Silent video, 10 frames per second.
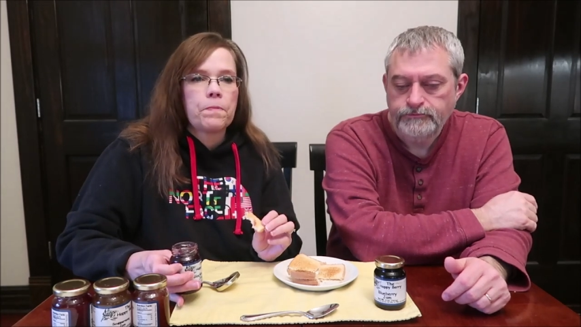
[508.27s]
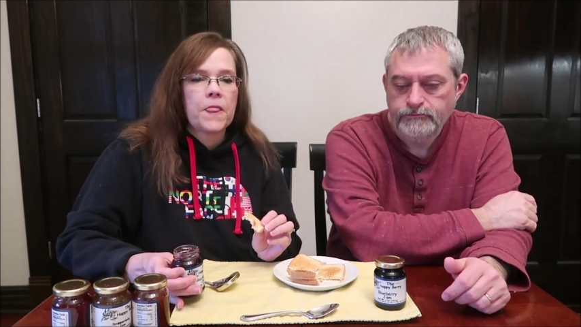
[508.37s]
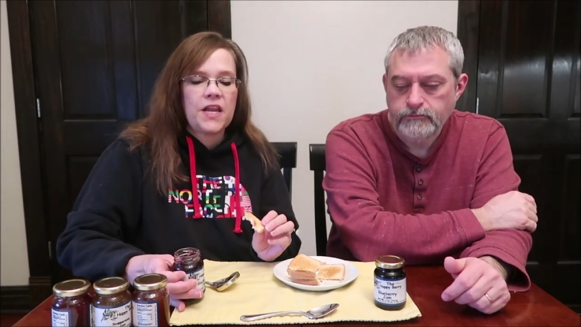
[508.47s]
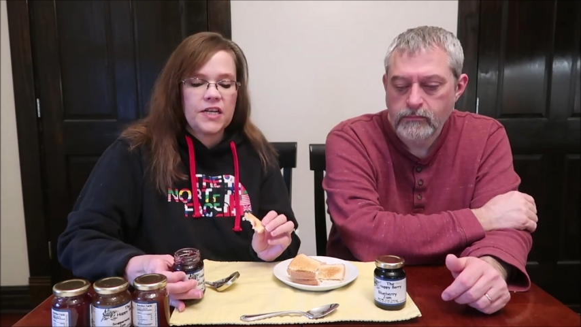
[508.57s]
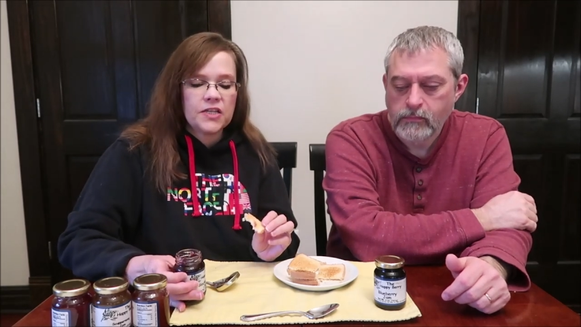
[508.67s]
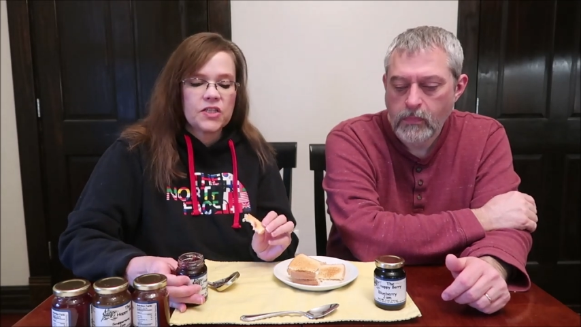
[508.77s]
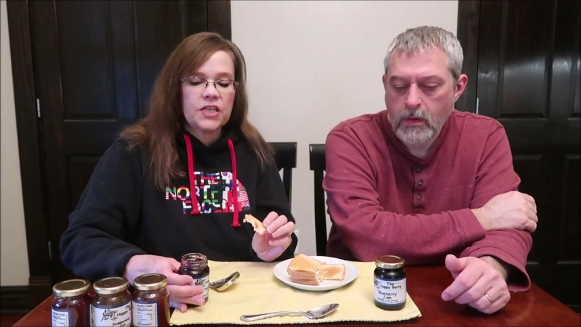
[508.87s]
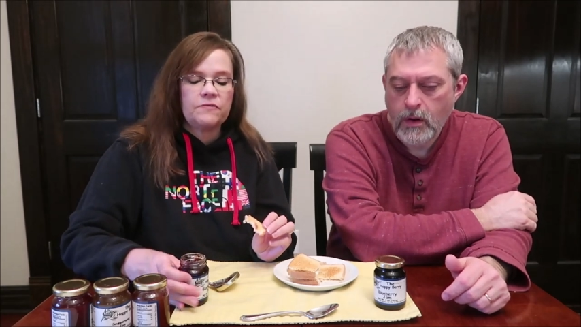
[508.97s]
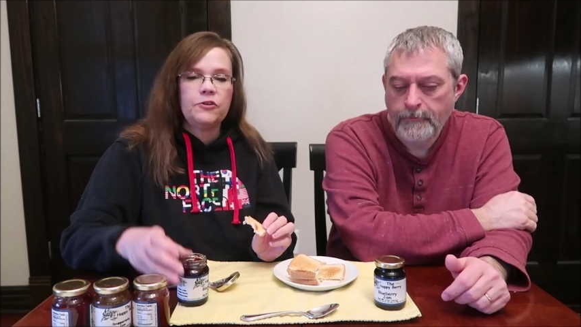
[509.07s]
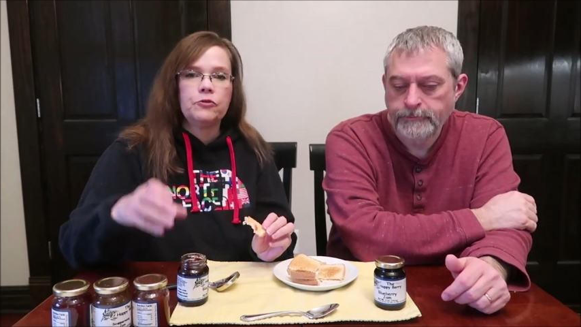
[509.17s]
Speaker 1: It is,
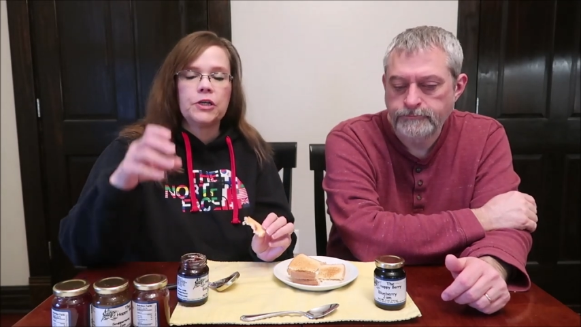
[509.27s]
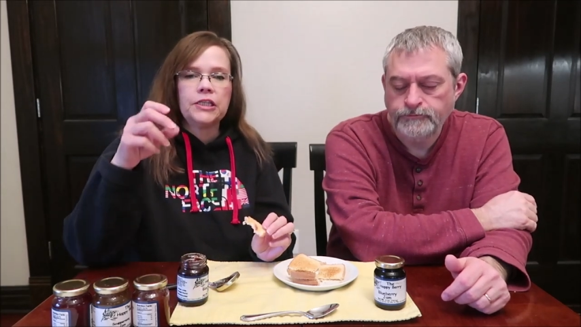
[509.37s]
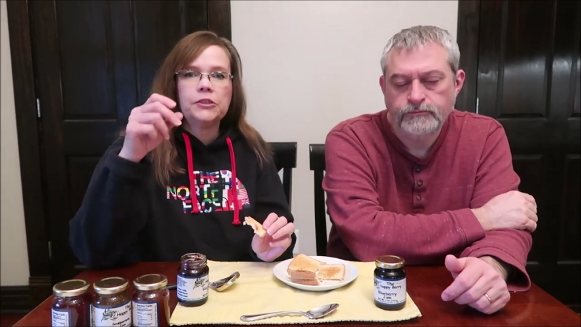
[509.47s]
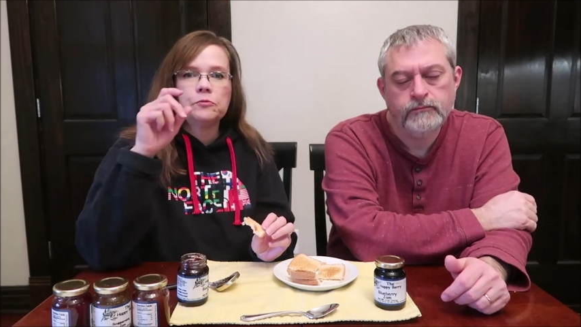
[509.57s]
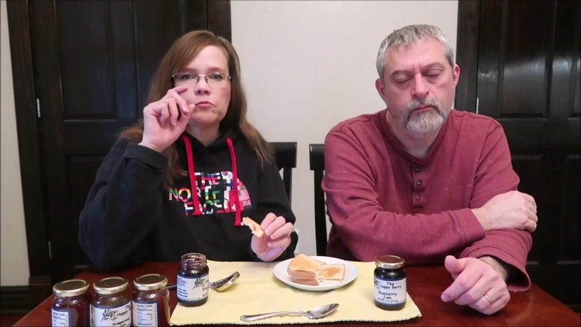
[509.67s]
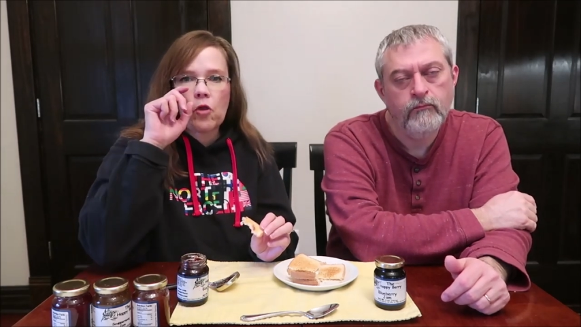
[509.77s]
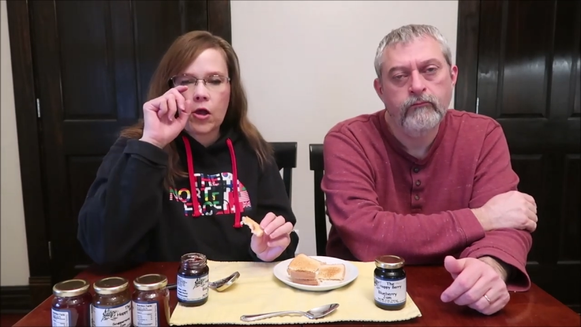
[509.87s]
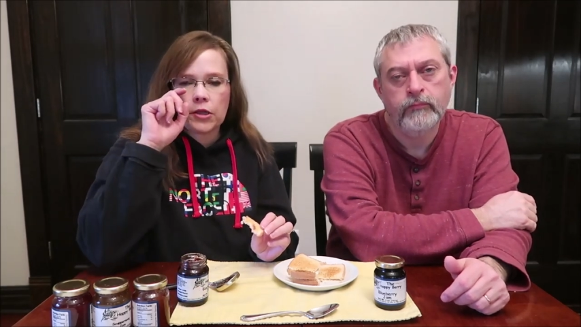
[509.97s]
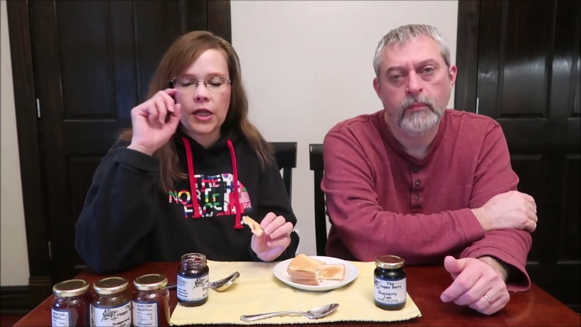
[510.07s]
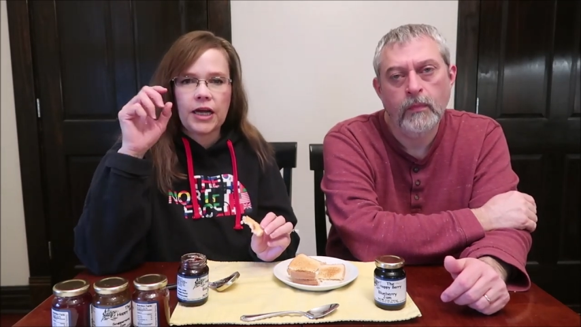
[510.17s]
and if you go
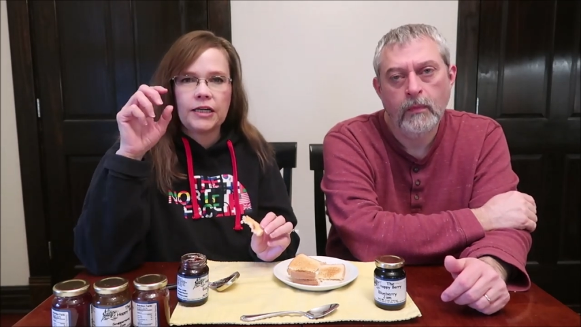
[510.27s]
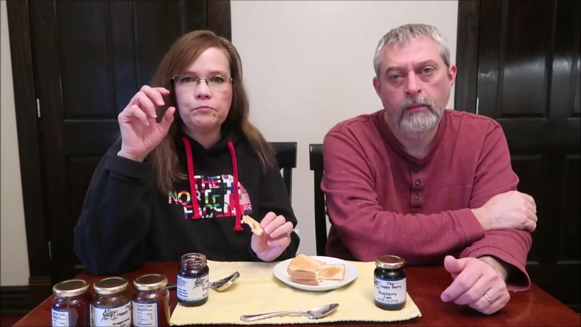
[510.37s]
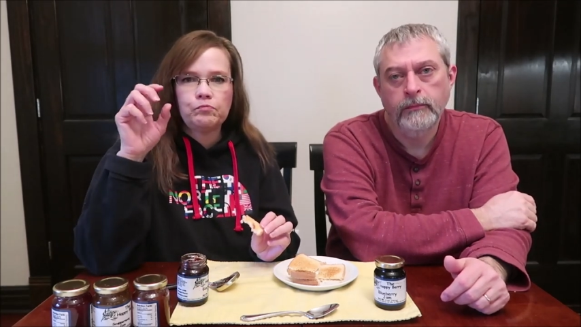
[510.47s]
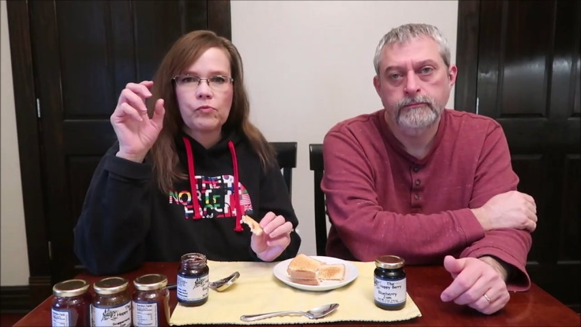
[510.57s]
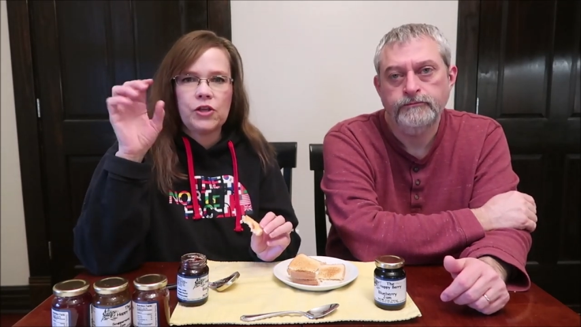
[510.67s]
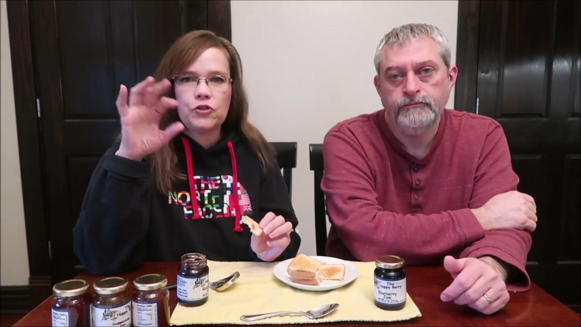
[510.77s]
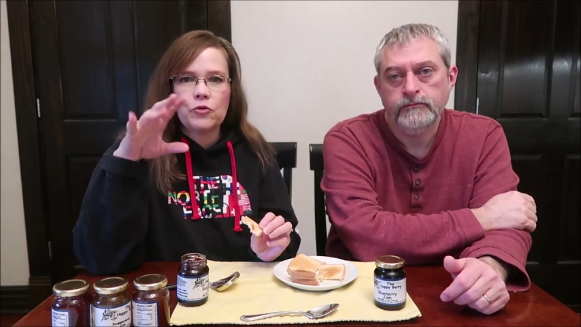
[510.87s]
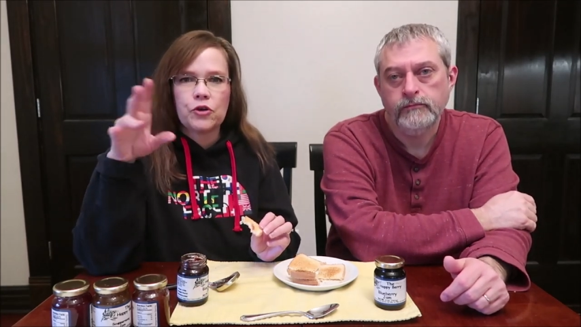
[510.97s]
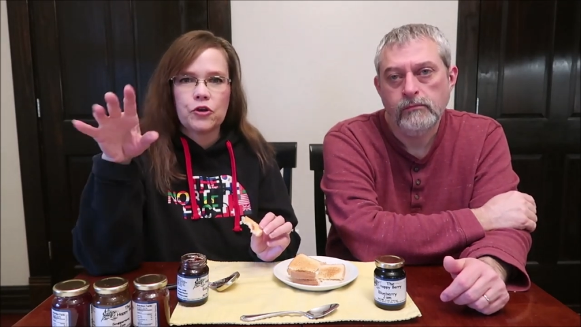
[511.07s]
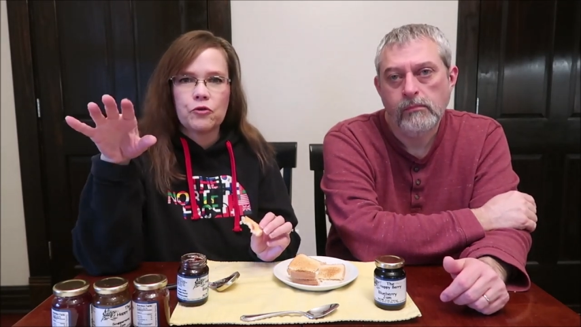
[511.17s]
online and
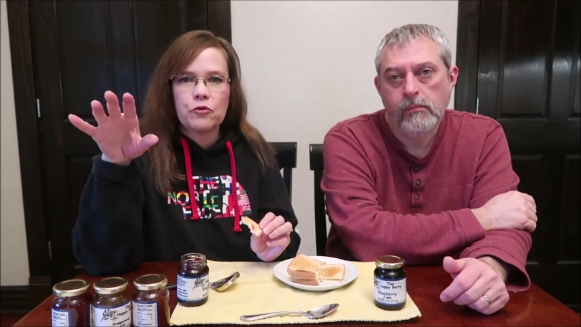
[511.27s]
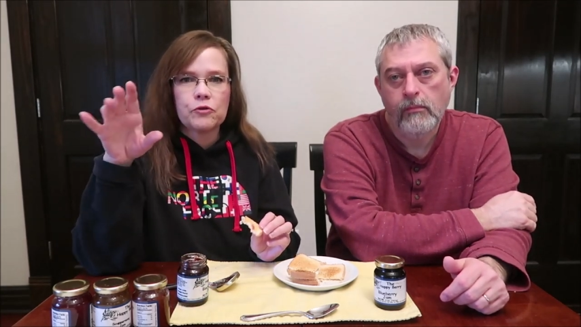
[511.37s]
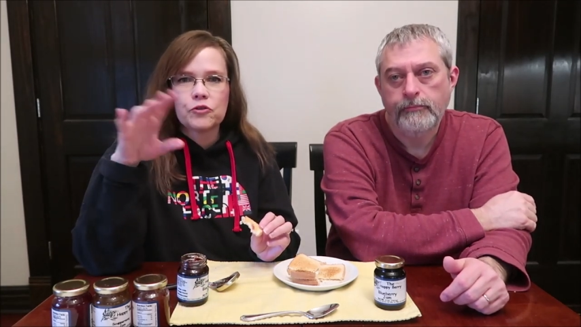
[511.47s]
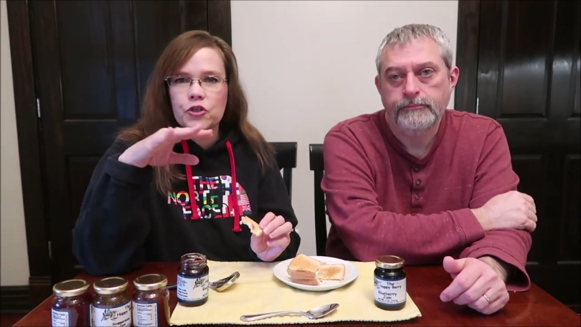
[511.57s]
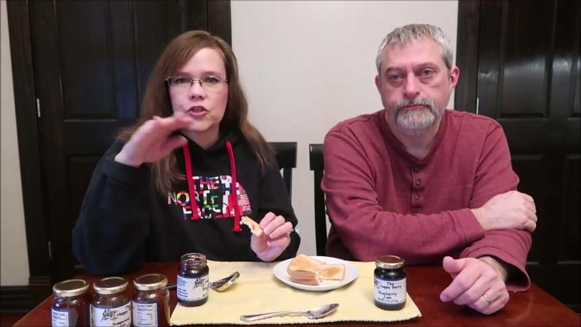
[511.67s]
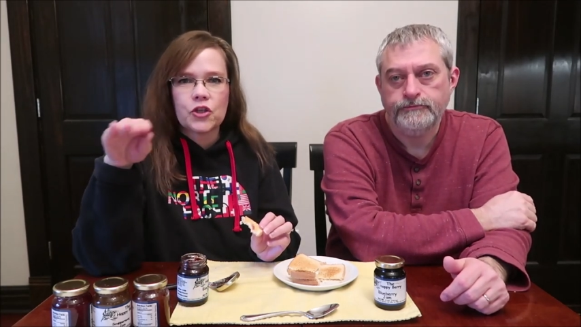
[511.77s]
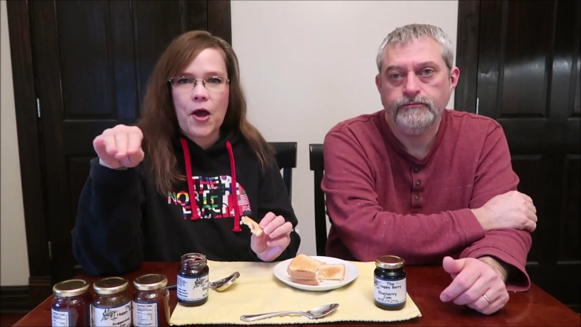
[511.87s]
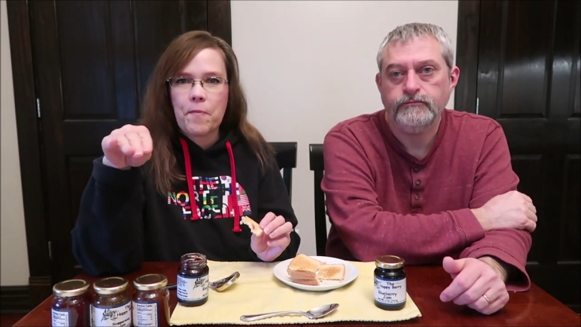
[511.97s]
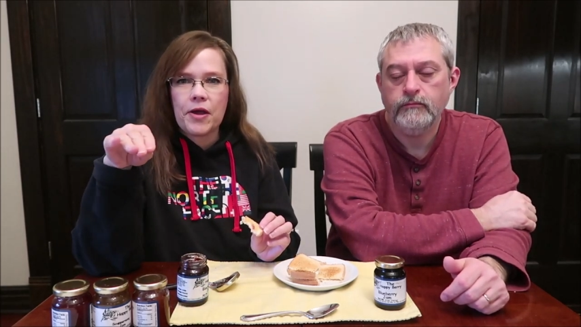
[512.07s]
do a Google, just type